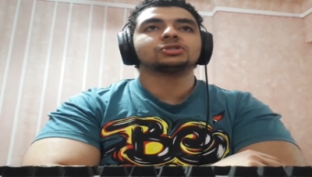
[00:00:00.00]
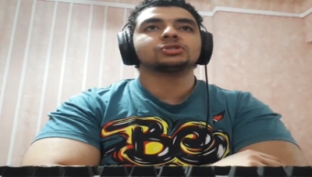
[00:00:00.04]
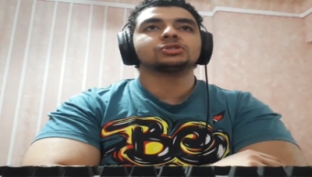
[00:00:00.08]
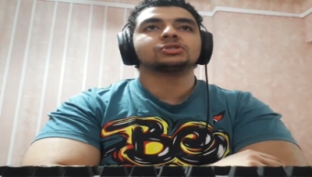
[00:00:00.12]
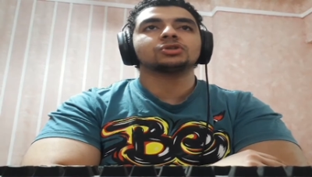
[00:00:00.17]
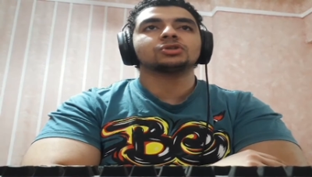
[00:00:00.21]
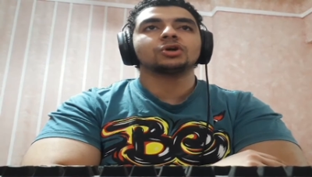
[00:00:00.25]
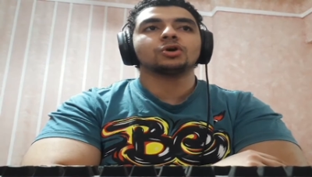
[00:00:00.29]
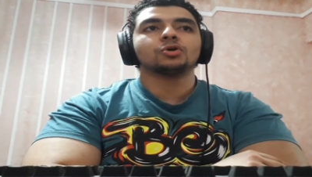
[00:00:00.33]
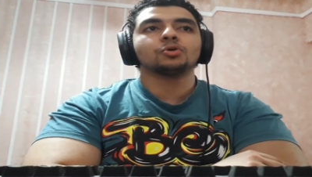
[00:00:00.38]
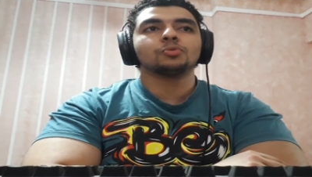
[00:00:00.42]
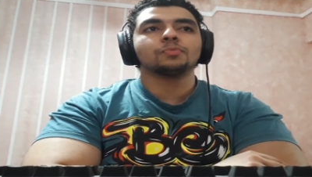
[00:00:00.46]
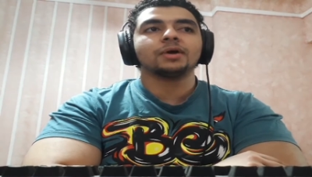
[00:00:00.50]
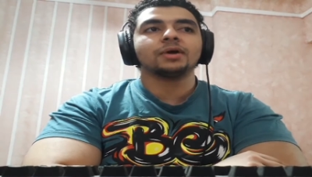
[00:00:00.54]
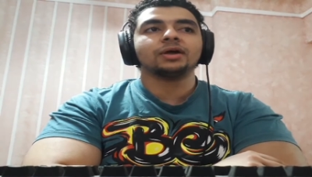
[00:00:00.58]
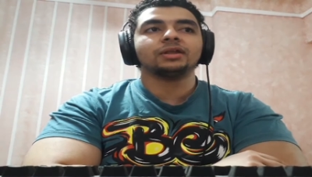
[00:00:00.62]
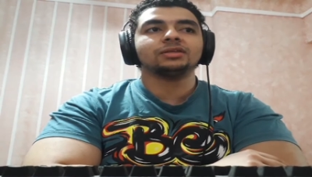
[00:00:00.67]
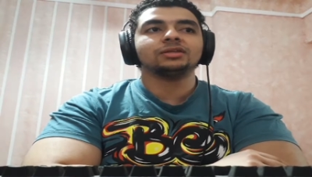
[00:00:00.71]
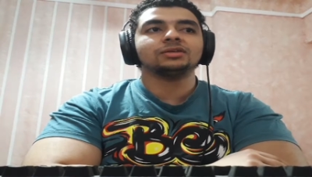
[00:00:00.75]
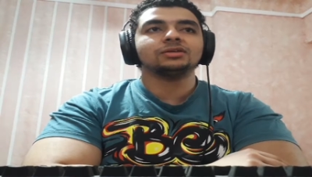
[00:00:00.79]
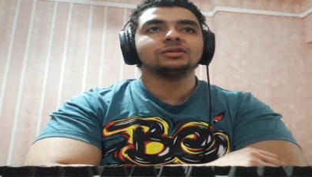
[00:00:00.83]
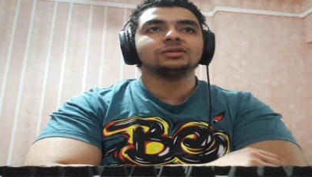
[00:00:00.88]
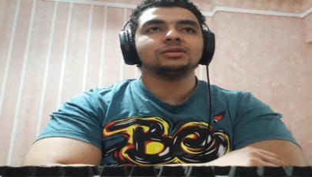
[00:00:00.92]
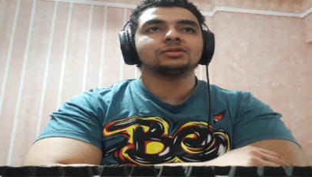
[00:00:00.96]
So
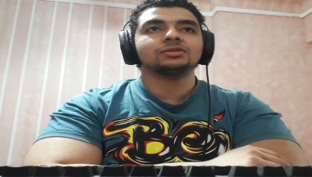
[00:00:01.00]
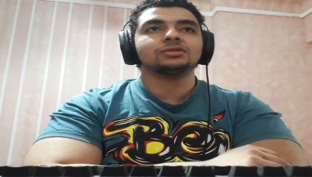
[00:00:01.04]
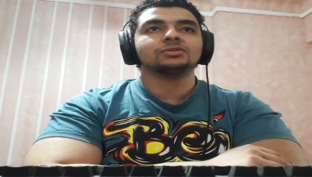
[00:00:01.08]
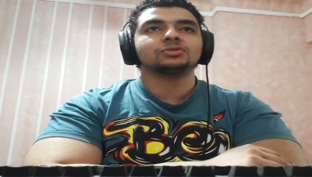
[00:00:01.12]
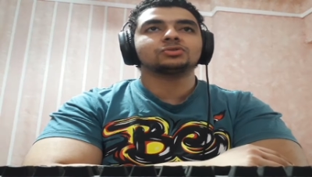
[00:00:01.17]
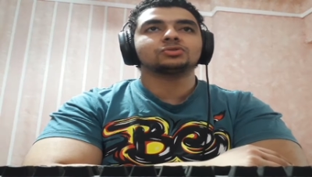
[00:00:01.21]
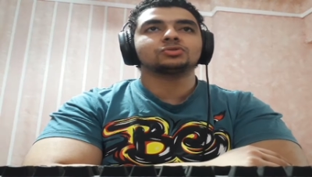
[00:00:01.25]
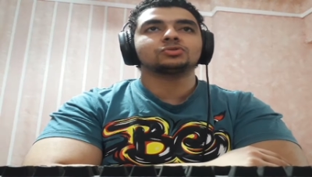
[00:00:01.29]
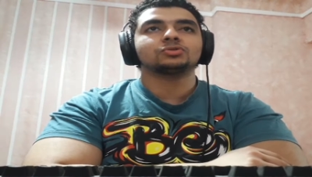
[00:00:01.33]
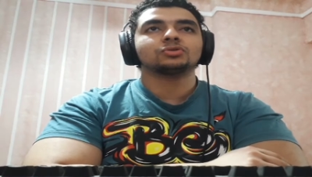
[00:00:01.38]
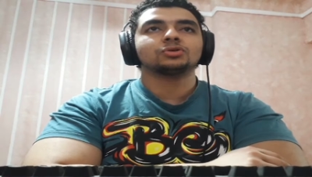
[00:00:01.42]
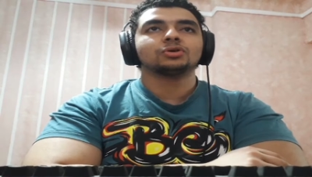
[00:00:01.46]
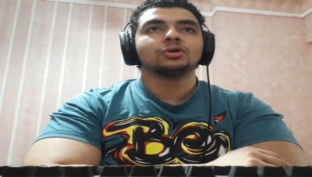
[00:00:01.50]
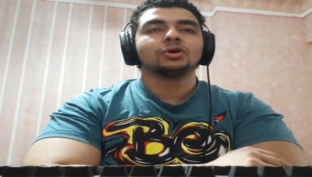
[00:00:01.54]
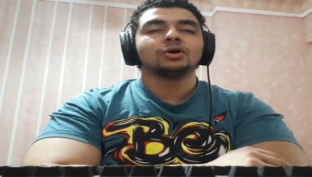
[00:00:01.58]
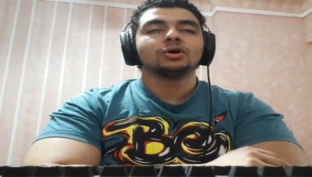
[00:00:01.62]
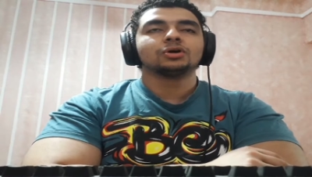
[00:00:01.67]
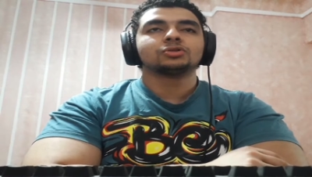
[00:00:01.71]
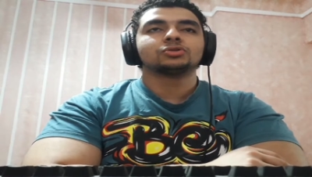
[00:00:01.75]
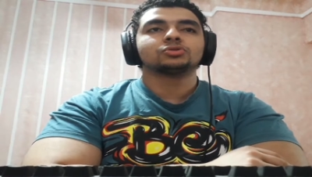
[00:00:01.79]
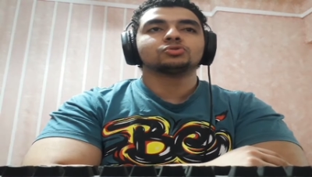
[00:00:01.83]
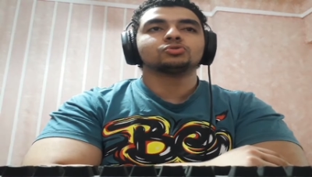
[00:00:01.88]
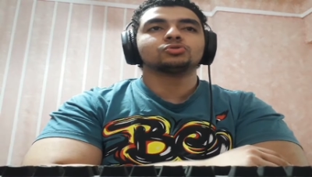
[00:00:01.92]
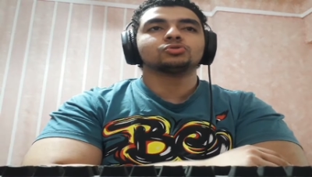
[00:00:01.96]
many
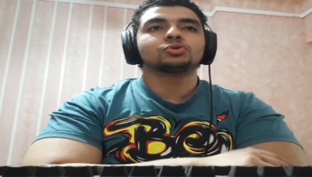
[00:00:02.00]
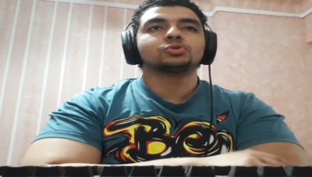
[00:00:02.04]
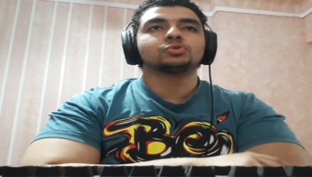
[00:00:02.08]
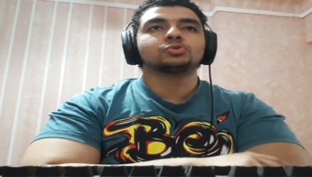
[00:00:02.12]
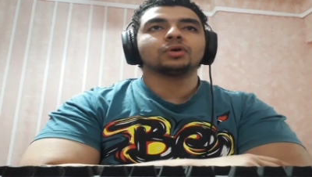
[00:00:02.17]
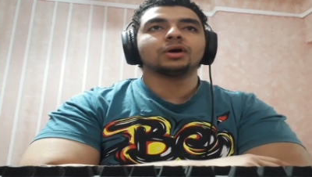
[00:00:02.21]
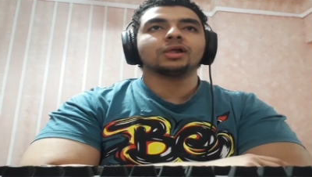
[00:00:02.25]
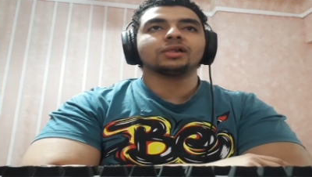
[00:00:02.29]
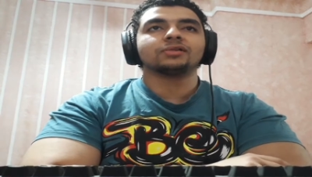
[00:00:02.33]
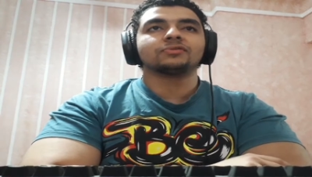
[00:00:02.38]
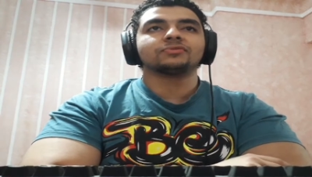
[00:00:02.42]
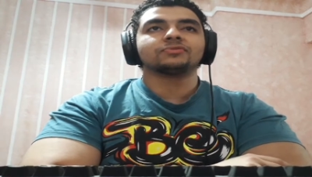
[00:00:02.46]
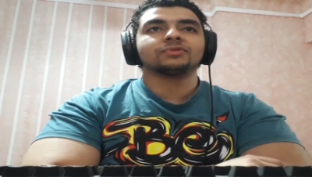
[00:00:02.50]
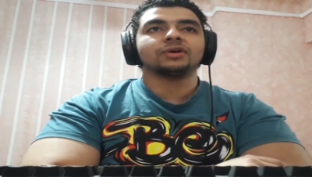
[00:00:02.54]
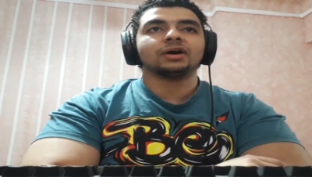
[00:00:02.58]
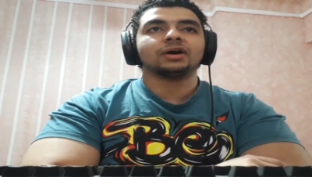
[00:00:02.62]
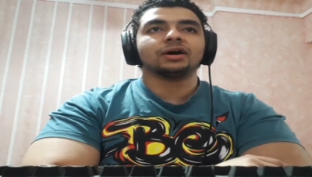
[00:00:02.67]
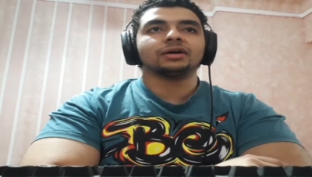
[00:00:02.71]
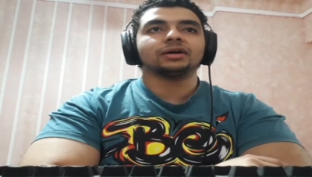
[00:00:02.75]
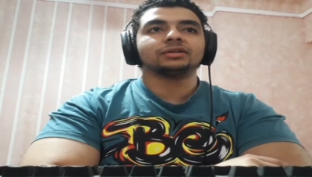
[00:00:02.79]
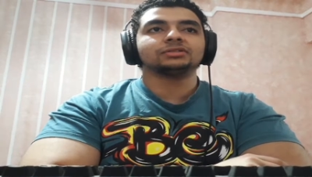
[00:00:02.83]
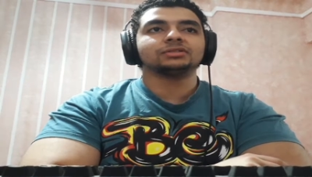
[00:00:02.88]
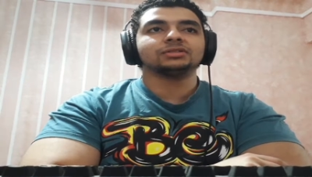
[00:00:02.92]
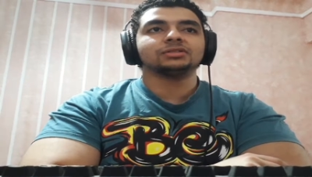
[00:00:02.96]
212
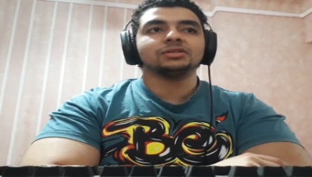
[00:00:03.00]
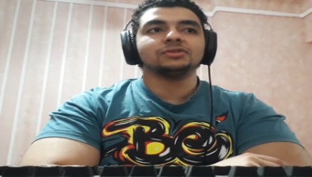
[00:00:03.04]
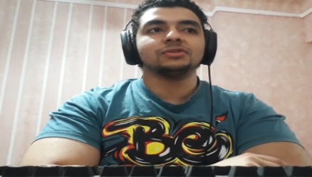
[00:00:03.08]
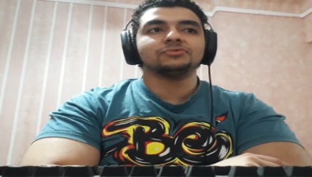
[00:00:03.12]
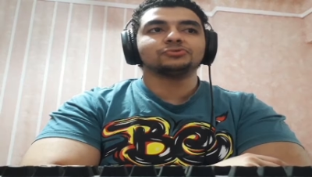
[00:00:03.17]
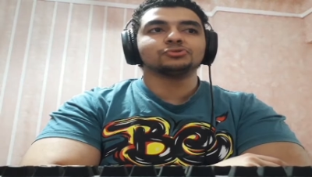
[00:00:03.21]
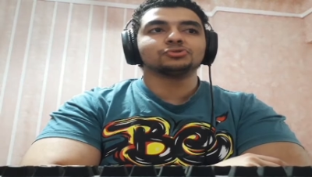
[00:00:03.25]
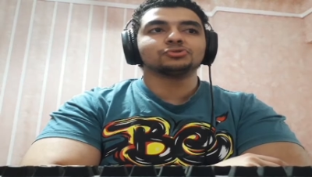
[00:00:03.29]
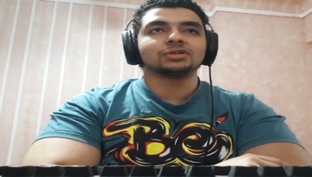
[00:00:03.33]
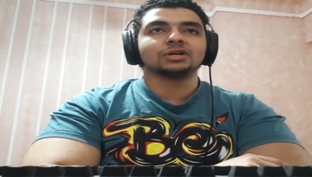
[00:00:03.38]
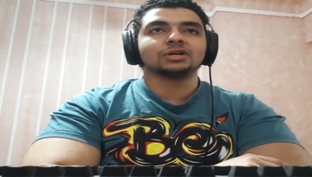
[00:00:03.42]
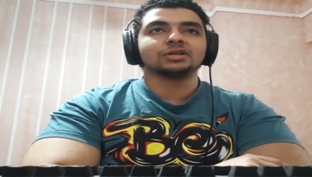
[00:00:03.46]
and Evos